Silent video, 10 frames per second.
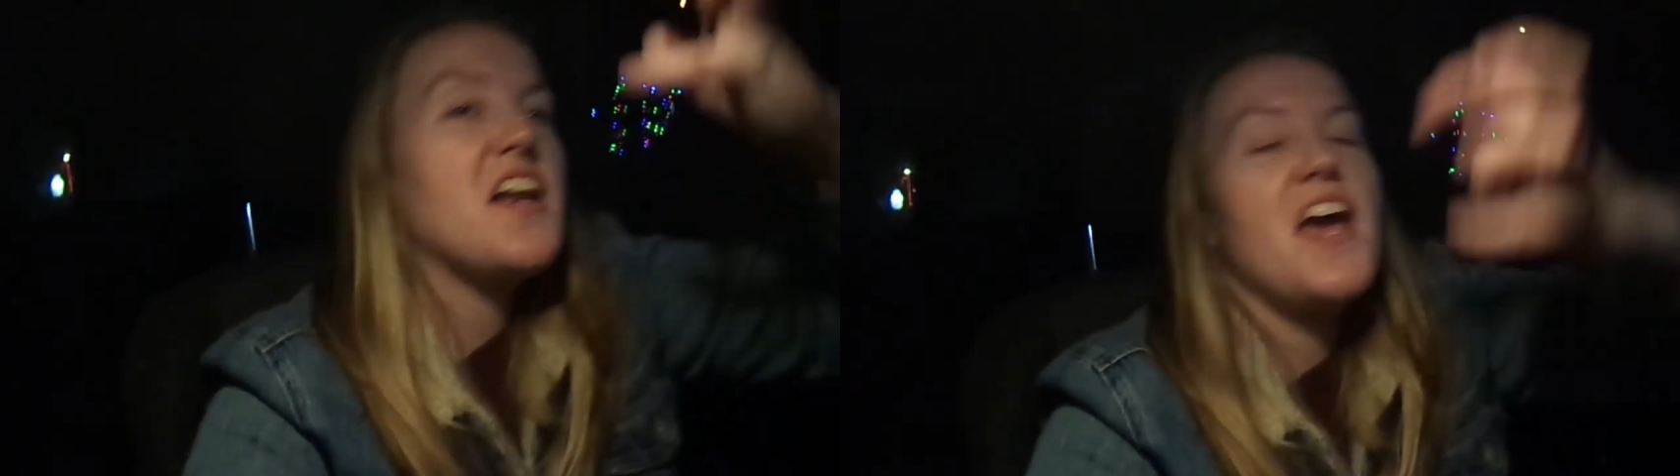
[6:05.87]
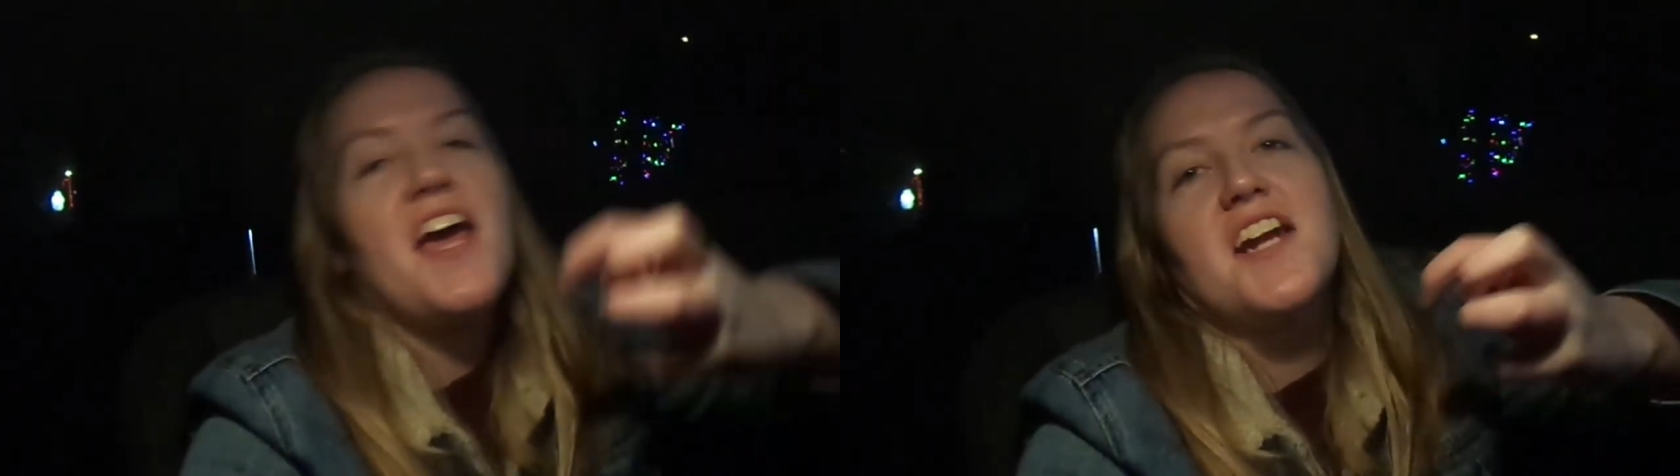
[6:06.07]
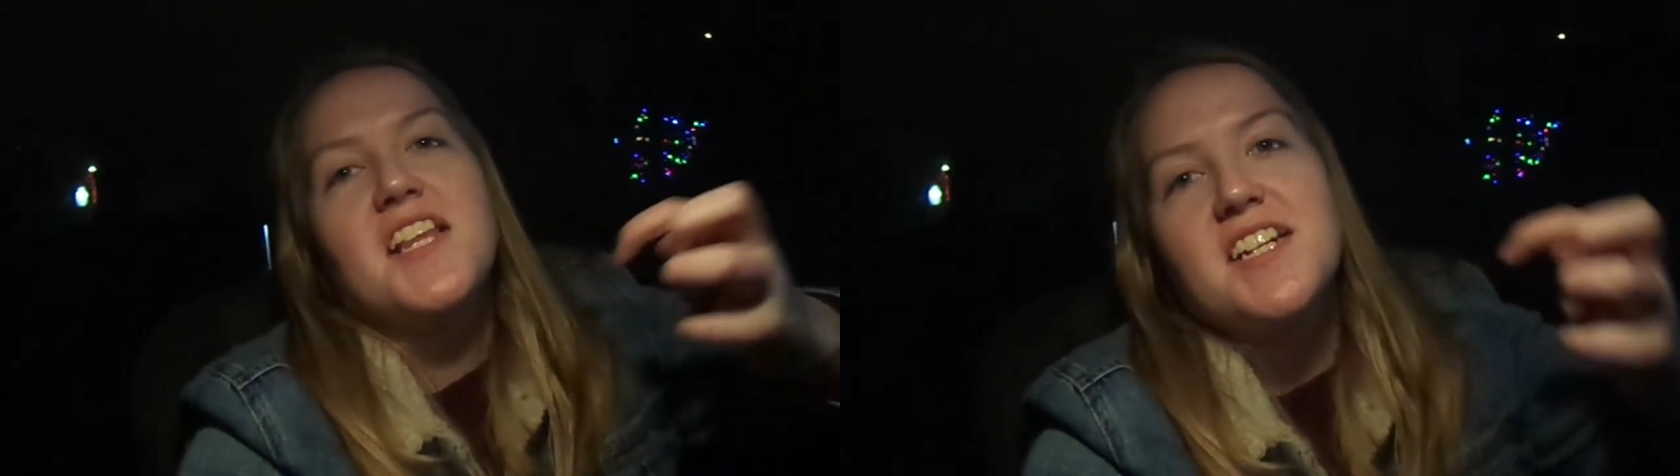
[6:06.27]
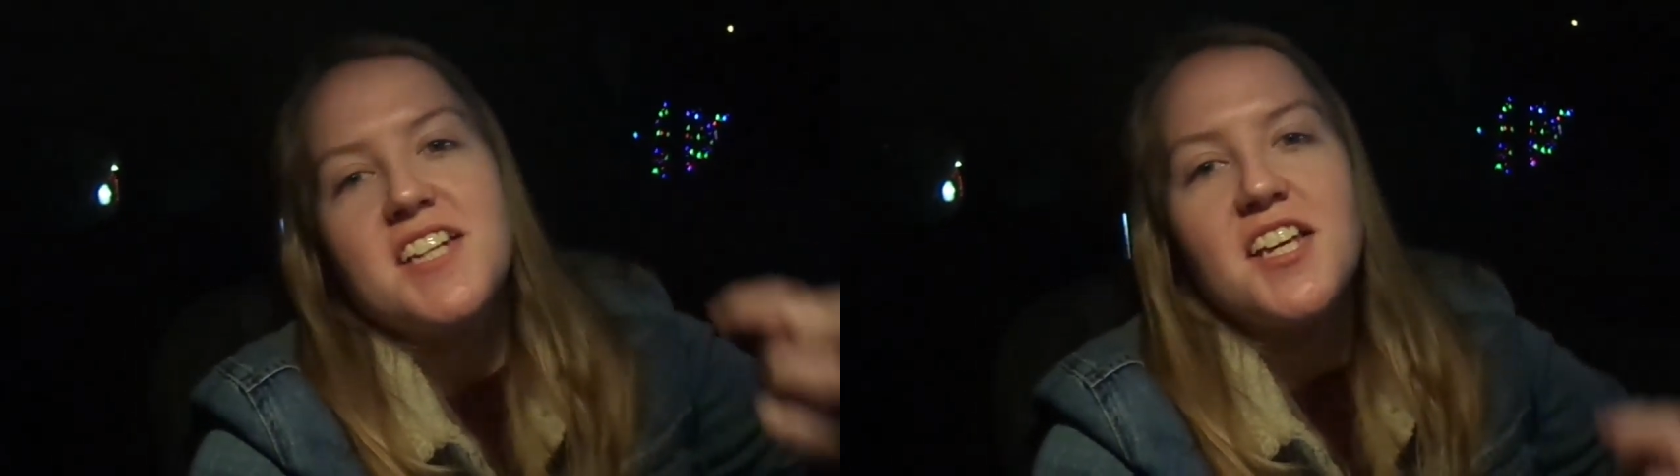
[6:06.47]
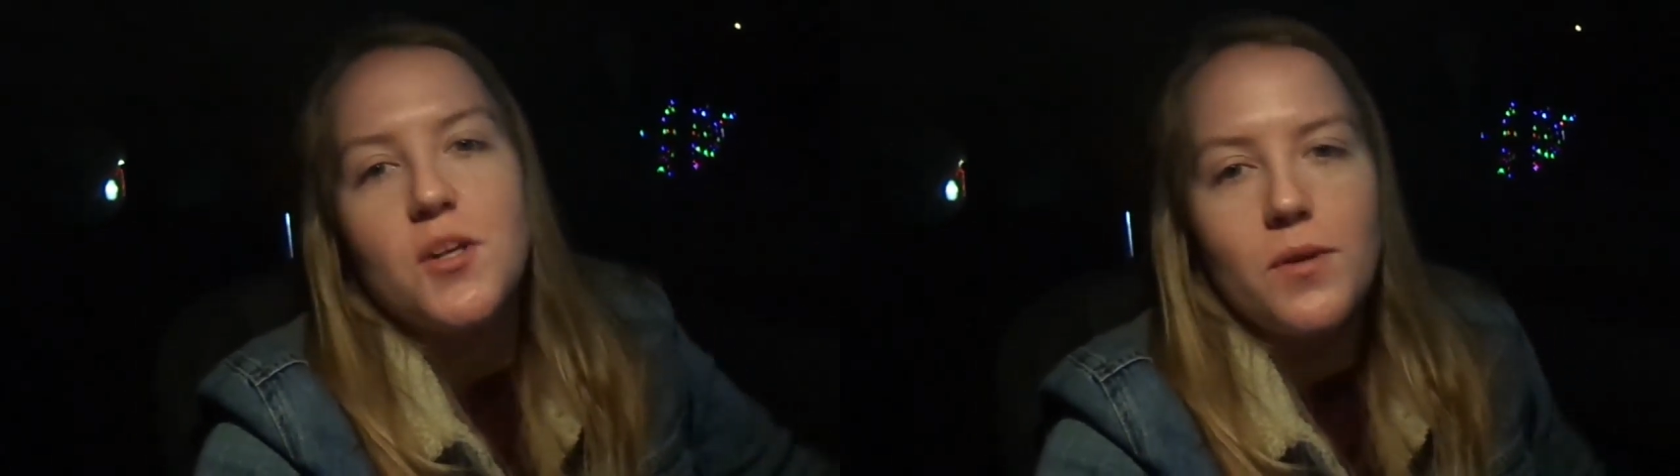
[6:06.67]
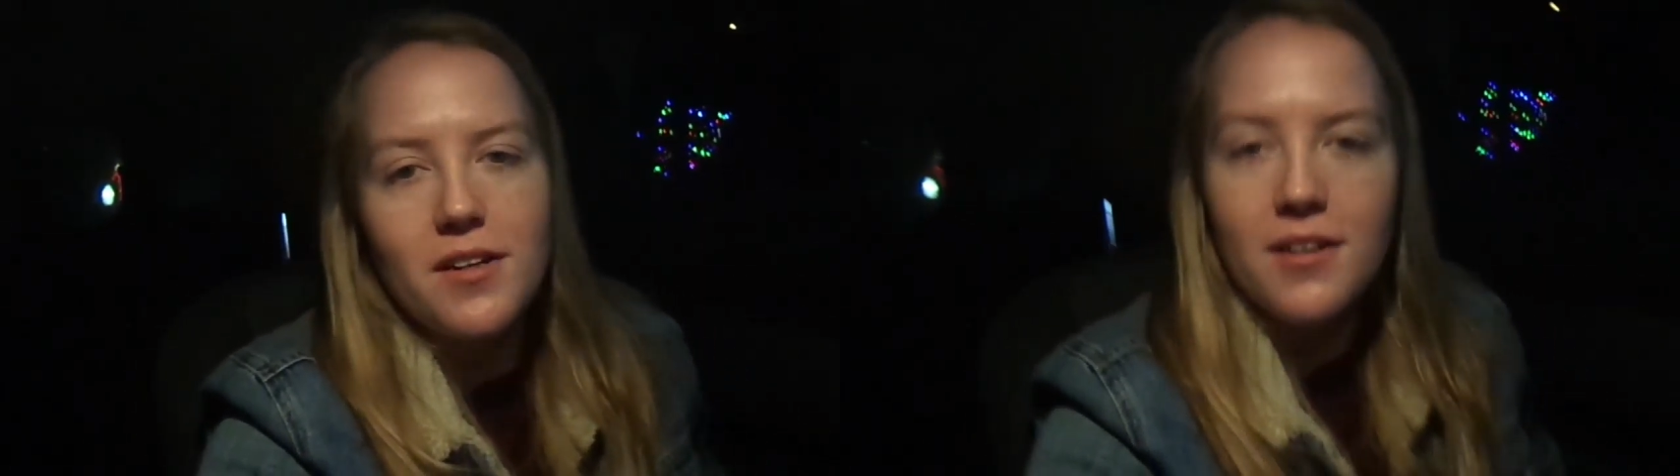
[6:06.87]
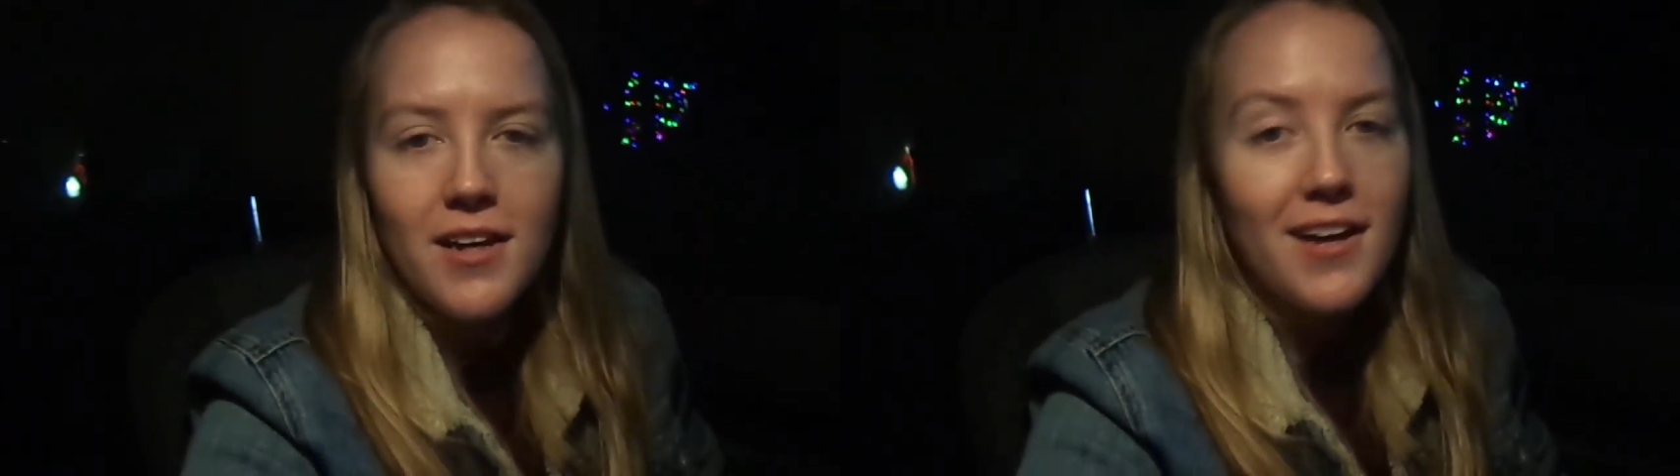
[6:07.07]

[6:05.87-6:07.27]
hand and like take you in.